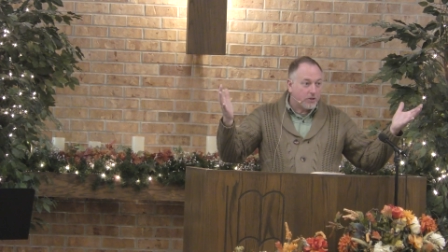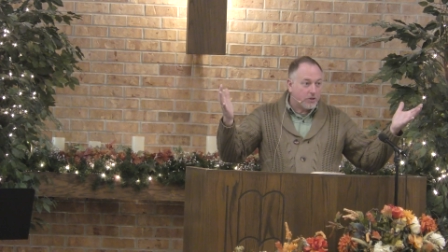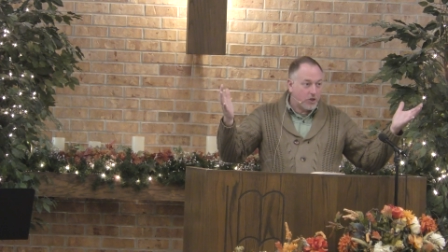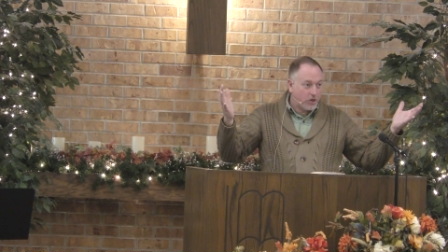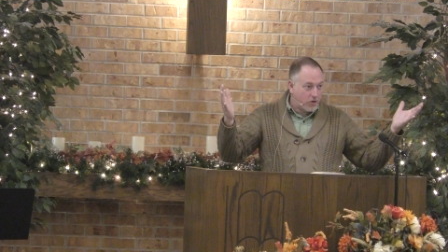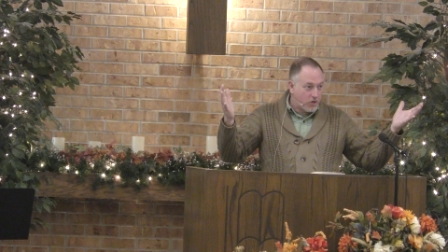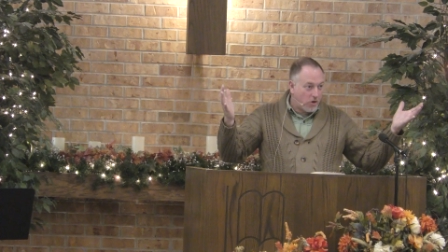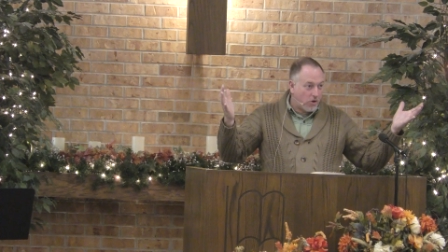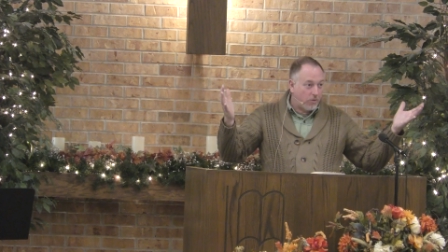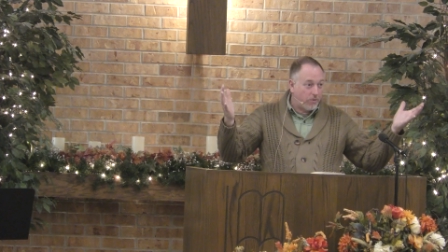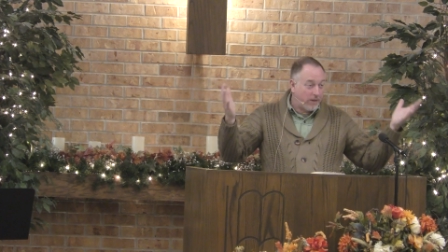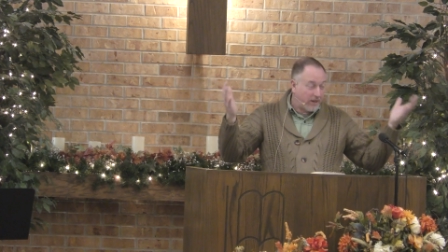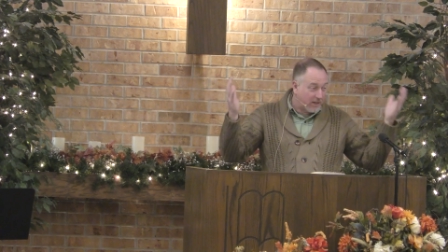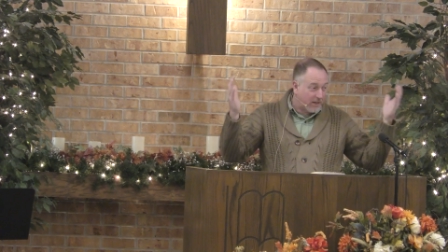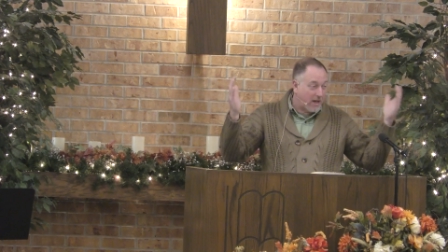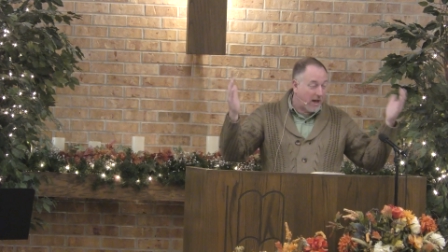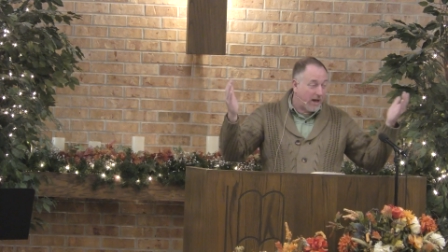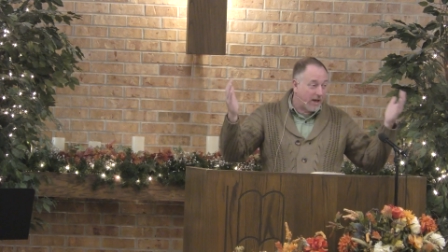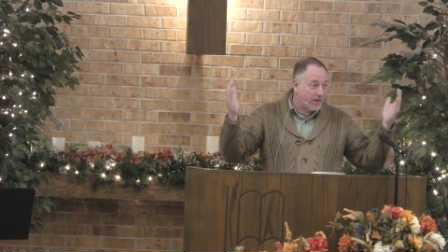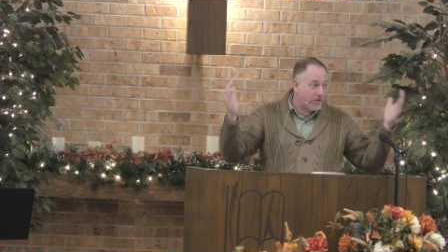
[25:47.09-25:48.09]
to know
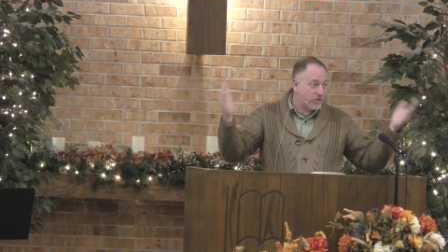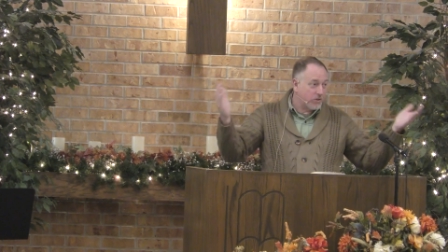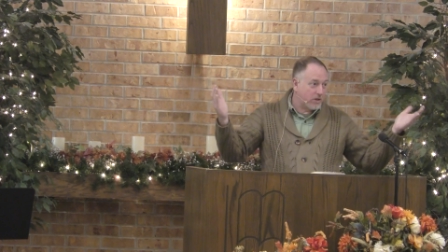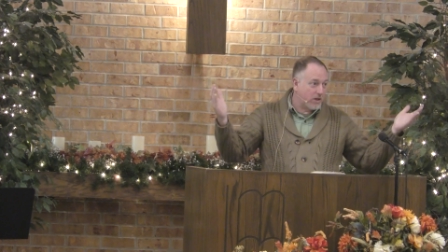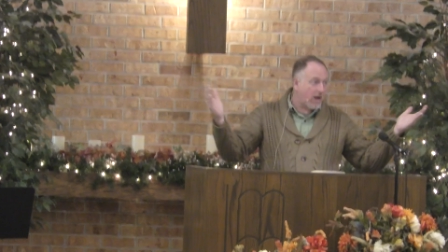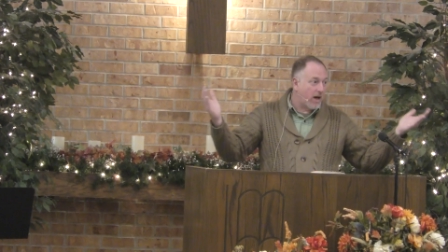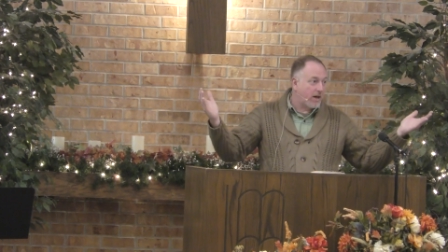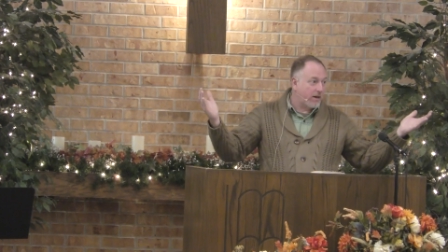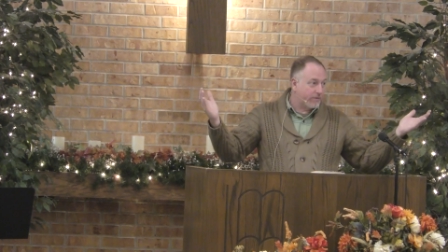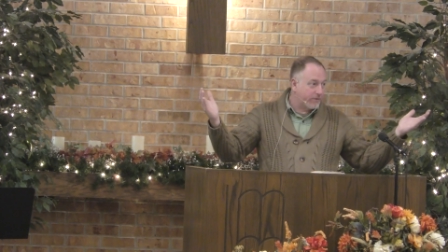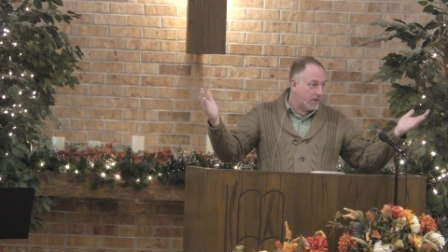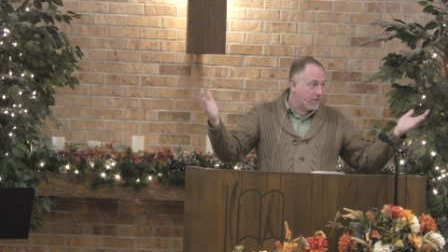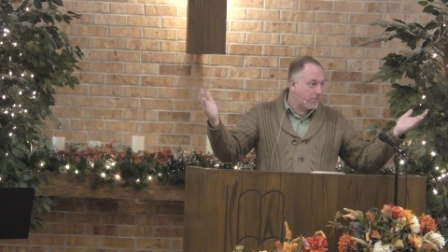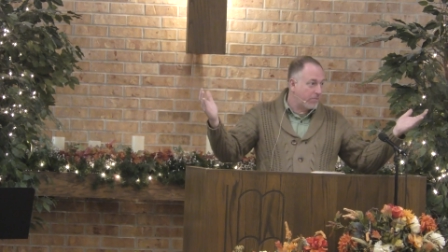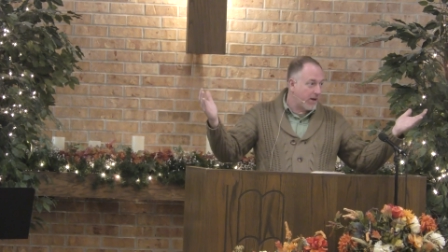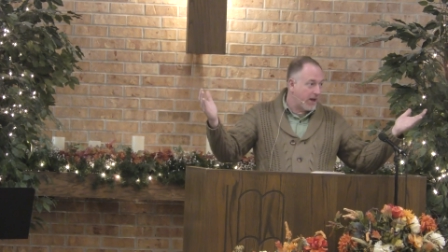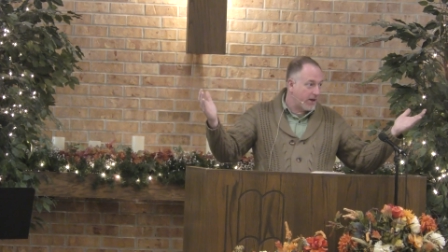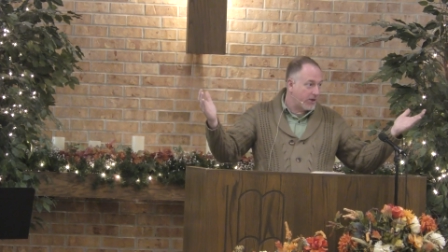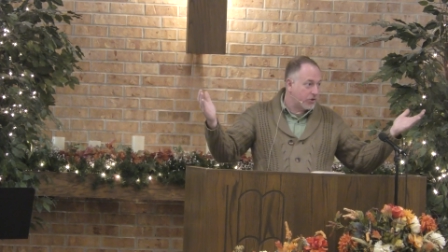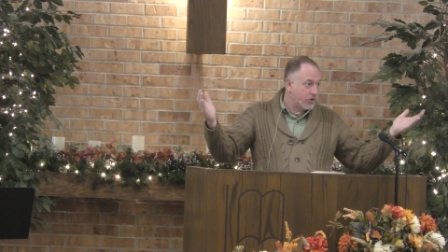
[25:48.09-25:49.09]
that God is a God of
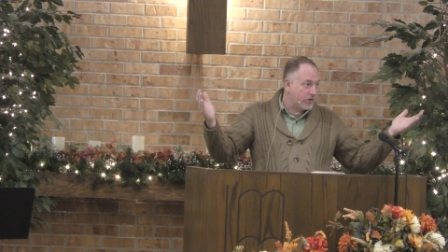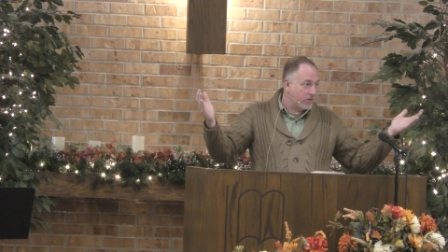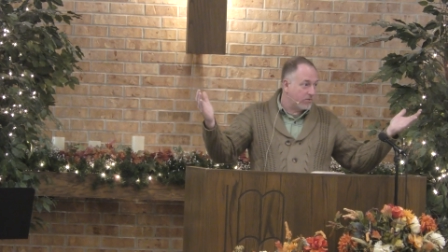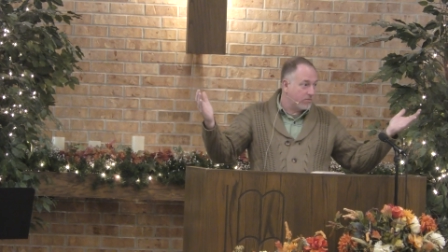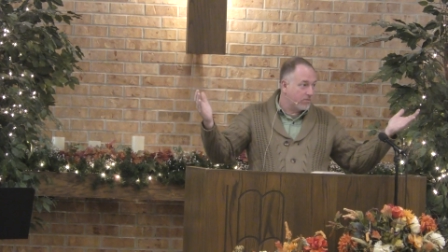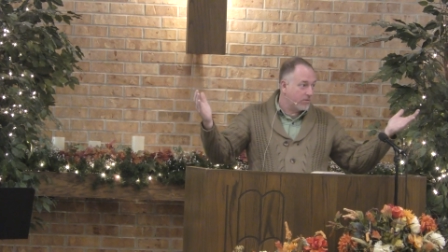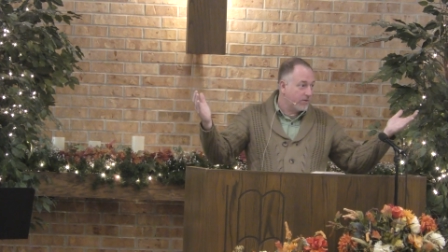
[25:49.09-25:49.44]
compassion.